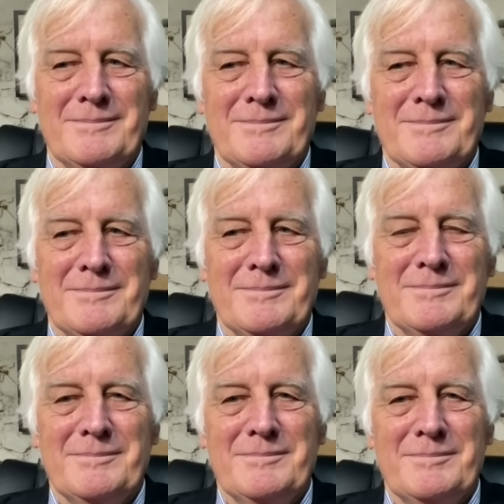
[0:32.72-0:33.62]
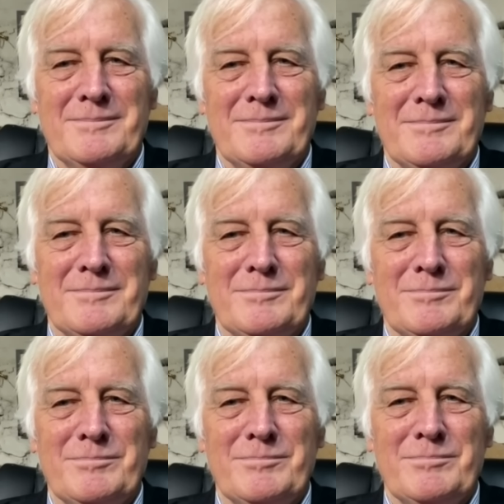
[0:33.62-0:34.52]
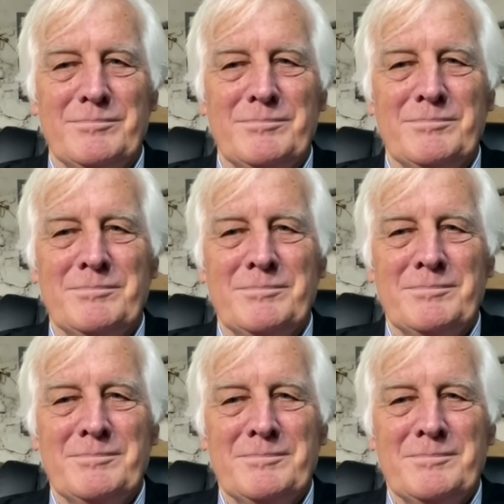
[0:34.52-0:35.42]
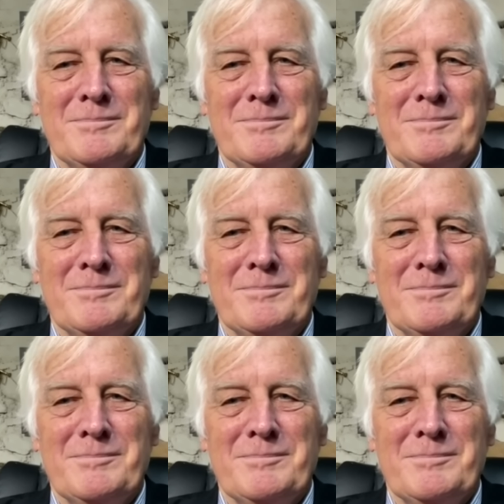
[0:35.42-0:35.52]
[no speech]